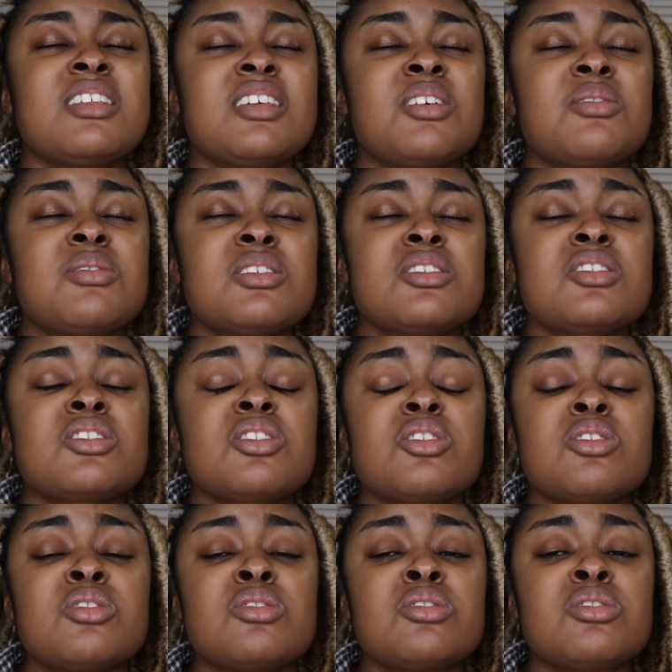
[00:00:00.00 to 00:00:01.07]
they were
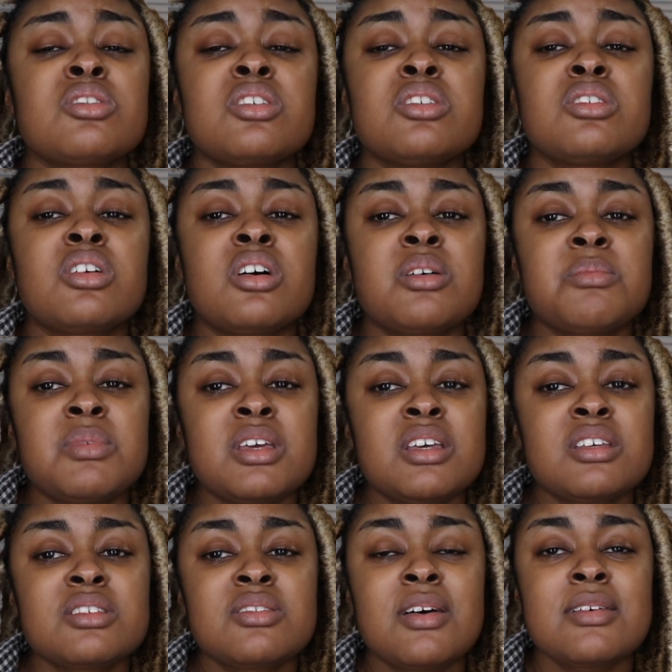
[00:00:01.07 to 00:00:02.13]
so cute on me.
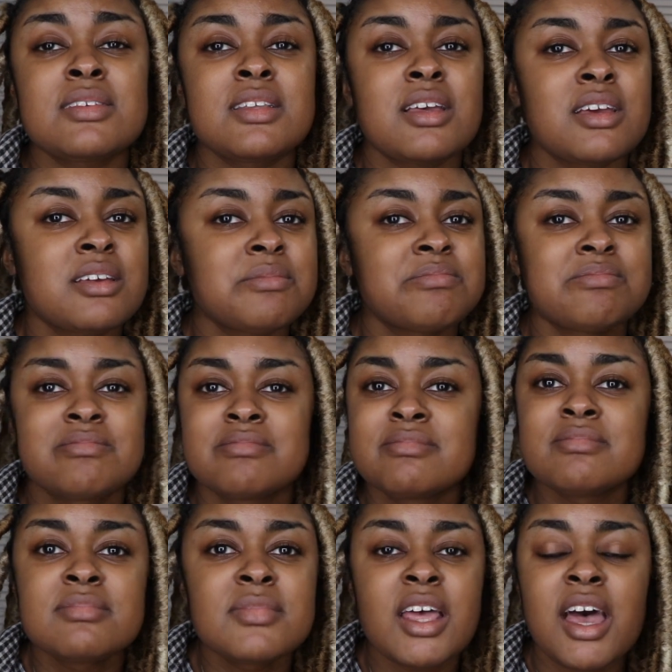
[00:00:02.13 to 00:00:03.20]
So I was like,
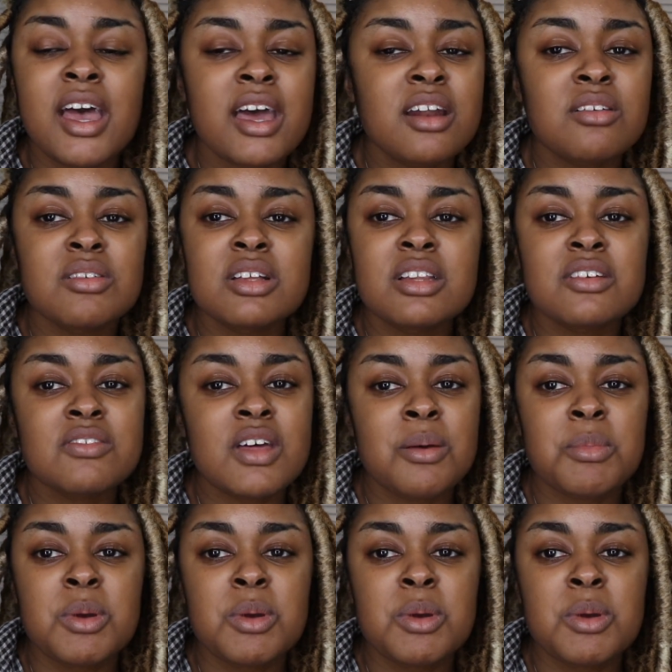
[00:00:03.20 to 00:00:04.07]
I gotta relive that